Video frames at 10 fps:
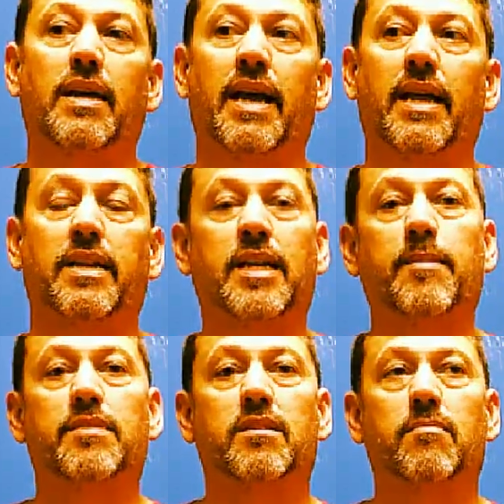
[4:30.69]
and it
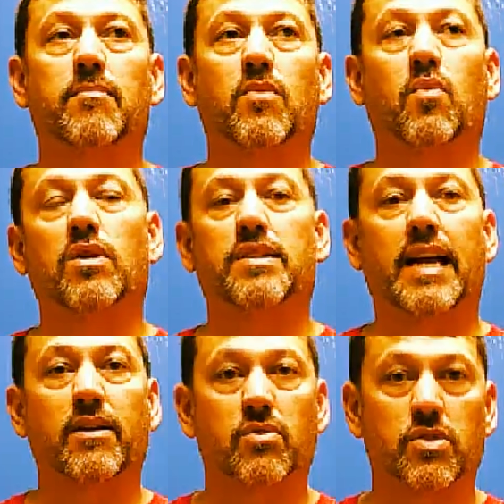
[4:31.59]
keeps him where his
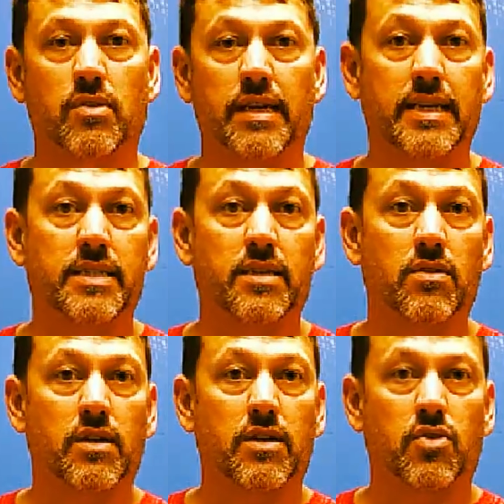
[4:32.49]
angles are easier
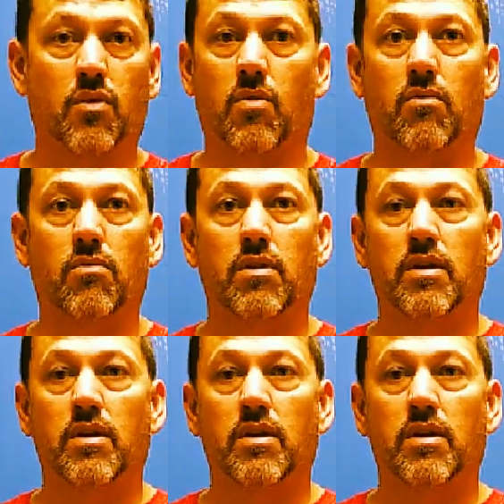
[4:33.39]
to control.